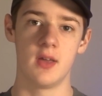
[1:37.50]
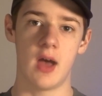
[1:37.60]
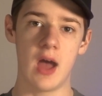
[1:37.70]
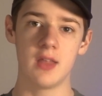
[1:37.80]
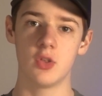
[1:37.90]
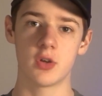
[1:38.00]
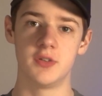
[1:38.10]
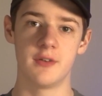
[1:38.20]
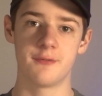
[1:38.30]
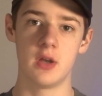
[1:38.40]
I look
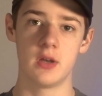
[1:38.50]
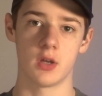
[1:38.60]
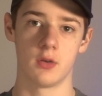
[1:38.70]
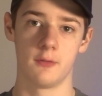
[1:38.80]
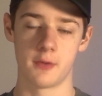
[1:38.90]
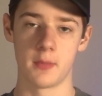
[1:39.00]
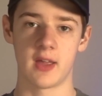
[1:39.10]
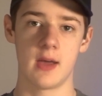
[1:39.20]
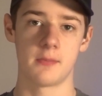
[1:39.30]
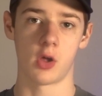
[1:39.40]
different from a
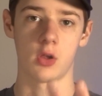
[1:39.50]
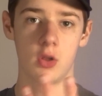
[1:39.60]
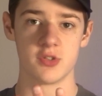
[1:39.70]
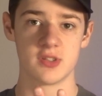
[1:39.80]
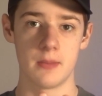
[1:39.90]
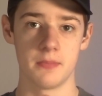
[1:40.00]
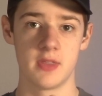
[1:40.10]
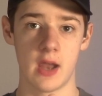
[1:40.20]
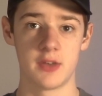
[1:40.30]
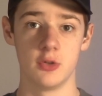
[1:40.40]
camera close up
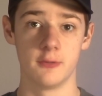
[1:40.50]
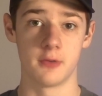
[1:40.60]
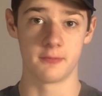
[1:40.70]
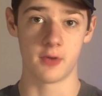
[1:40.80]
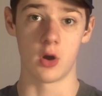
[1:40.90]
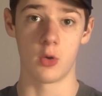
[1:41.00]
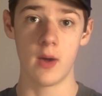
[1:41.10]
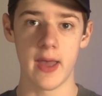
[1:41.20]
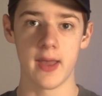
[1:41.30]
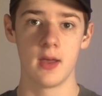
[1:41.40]
than I do from far
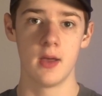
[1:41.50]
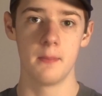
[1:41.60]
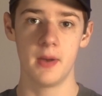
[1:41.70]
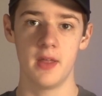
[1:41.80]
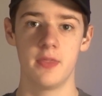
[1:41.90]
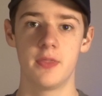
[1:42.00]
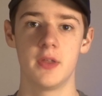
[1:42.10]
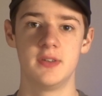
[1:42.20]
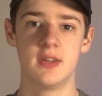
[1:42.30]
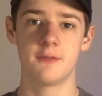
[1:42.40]
away, but
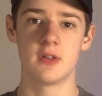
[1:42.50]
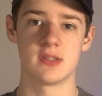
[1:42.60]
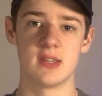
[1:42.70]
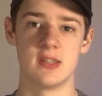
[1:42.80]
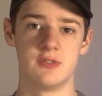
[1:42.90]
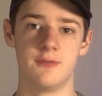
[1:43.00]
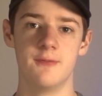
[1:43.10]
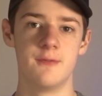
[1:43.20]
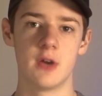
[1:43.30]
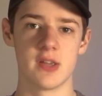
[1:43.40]
the difference is
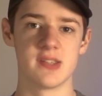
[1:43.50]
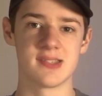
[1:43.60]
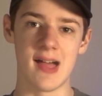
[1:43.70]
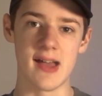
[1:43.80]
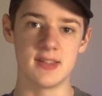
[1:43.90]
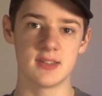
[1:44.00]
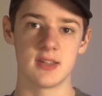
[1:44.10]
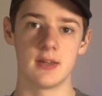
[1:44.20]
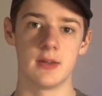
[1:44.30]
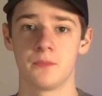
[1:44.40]
very slight.
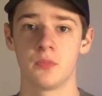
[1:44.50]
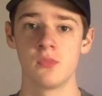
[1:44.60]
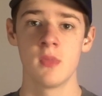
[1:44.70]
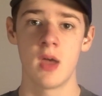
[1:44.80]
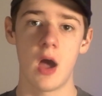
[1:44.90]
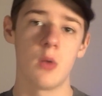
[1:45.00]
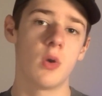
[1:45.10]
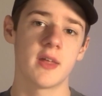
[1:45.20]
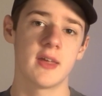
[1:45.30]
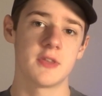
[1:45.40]
I
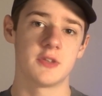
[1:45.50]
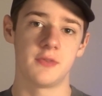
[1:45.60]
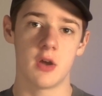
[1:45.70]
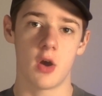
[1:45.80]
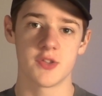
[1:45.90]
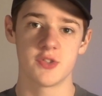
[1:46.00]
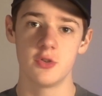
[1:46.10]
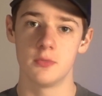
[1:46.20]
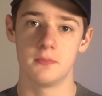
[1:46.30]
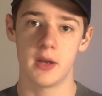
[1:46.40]
want to get this video out
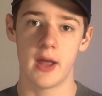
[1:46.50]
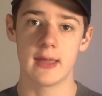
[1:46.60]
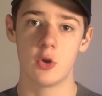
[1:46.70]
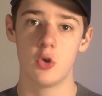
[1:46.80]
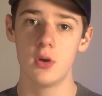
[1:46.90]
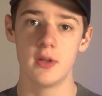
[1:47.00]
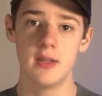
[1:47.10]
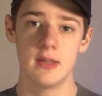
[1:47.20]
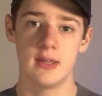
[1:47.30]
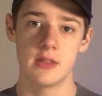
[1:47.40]
soon, but I
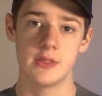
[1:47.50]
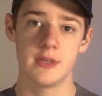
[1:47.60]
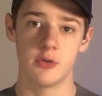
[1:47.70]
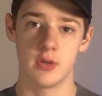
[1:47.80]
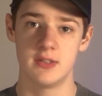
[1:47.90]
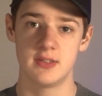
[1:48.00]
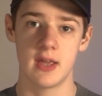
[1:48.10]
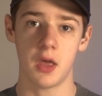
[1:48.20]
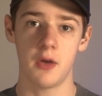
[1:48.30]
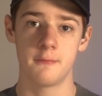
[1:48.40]
could, in theory,
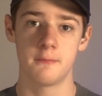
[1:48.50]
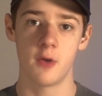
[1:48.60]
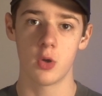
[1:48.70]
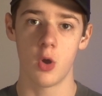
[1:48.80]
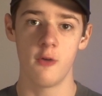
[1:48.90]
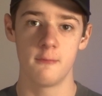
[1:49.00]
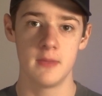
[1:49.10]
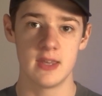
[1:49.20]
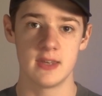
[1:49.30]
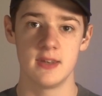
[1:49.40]
take a photo of
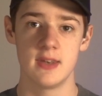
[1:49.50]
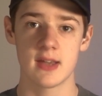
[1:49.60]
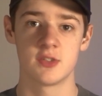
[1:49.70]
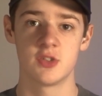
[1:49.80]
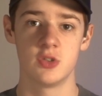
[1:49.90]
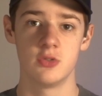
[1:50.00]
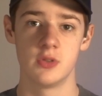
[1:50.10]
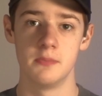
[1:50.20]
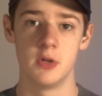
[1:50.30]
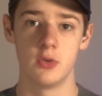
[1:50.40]
me next to
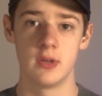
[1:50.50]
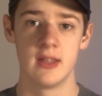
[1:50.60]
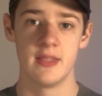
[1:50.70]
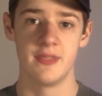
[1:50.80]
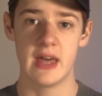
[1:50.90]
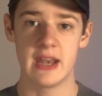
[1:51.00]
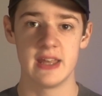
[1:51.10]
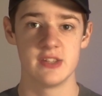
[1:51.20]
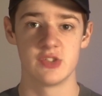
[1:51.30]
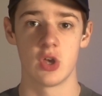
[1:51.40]
the moon that
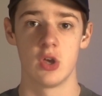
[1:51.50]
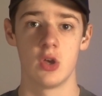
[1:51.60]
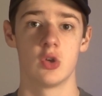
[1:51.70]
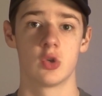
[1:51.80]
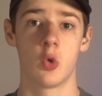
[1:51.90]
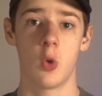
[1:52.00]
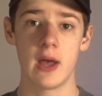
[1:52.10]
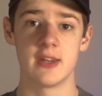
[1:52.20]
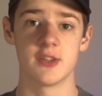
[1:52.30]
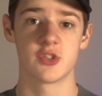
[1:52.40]
is
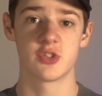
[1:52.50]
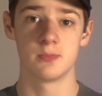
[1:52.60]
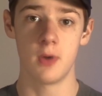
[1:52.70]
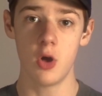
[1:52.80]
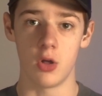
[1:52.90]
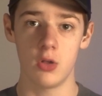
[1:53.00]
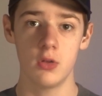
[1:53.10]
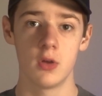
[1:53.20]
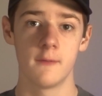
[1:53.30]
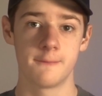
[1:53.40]
quite small,
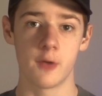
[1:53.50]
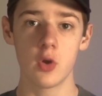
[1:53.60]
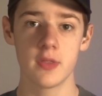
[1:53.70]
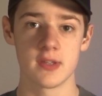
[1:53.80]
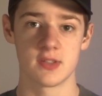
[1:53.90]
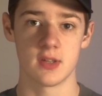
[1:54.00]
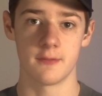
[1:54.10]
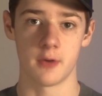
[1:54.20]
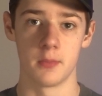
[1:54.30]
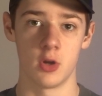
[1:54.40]
farthest
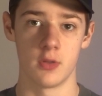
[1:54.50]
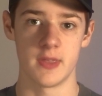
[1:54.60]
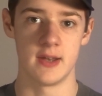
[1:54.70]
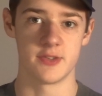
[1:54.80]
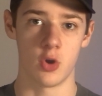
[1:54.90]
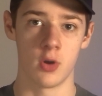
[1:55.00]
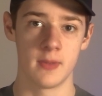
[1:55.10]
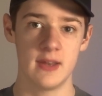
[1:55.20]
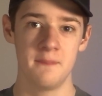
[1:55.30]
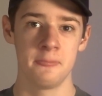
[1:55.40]
from Earth in its
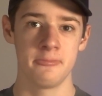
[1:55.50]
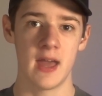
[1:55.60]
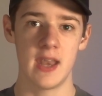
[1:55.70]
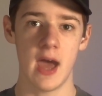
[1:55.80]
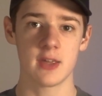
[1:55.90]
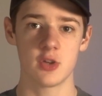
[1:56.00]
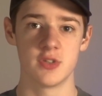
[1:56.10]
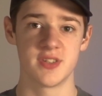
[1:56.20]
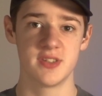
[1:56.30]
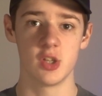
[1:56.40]
orbit, and I could
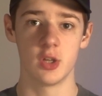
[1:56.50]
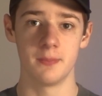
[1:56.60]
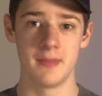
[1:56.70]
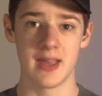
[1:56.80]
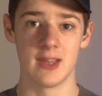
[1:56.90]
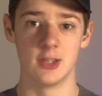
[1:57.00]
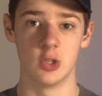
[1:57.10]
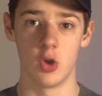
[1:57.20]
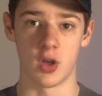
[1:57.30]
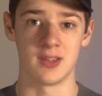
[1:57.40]
still make it
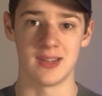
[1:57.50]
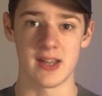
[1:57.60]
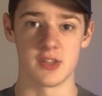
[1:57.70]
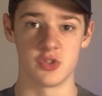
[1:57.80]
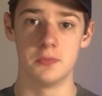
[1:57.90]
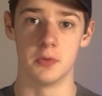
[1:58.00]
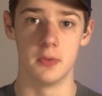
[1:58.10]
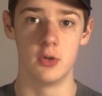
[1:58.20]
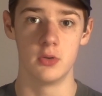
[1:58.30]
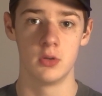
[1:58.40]
look like a
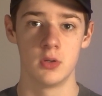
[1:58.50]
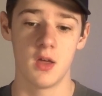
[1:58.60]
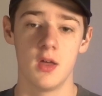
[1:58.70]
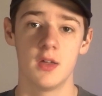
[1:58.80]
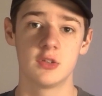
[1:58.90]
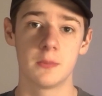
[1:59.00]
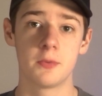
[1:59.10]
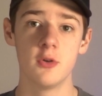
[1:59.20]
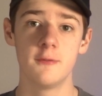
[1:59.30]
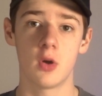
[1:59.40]
supermoon. To
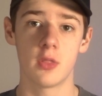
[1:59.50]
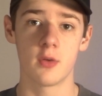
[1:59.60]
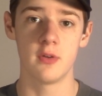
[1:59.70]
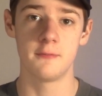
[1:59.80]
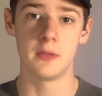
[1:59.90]
prove all that we've